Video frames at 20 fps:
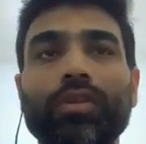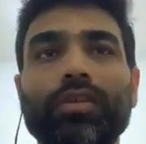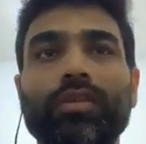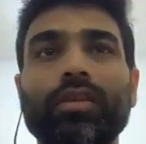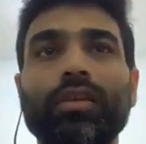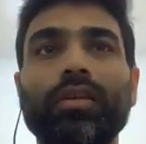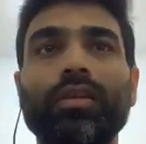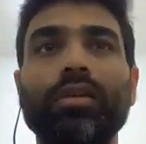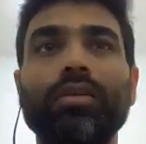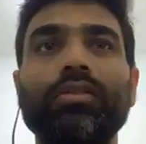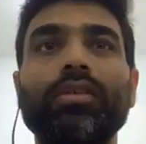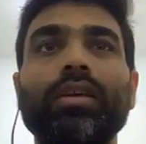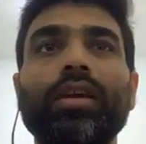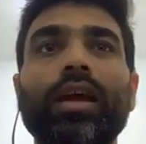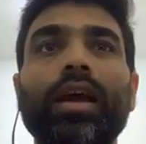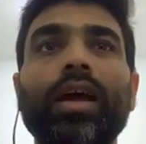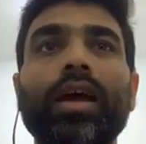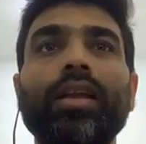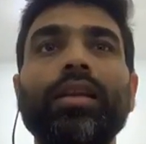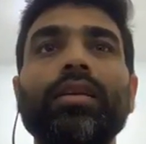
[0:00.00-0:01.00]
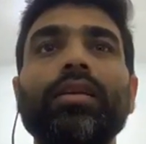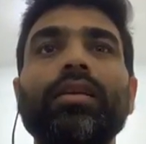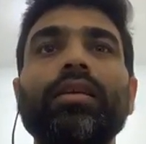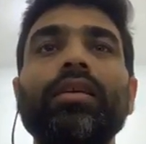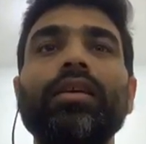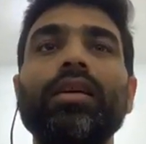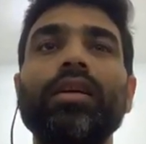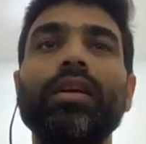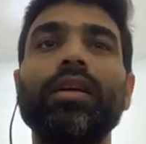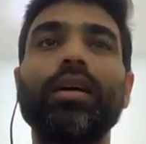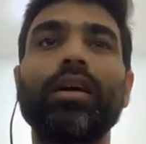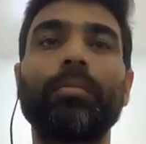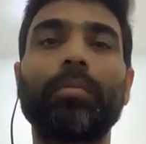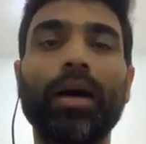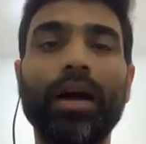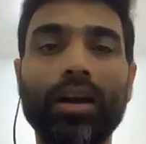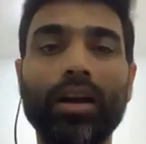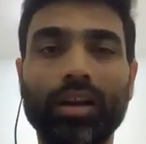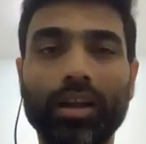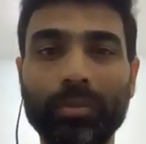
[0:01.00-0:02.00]
physiology, and
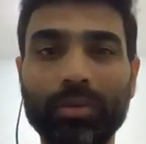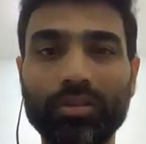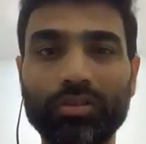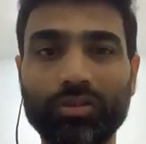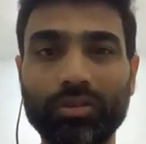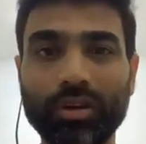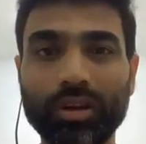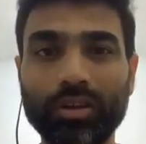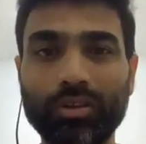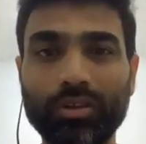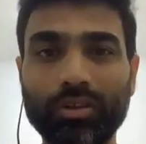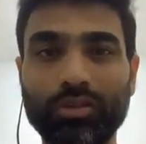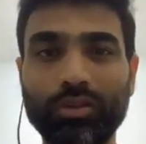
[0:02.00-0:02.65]
biochemistry.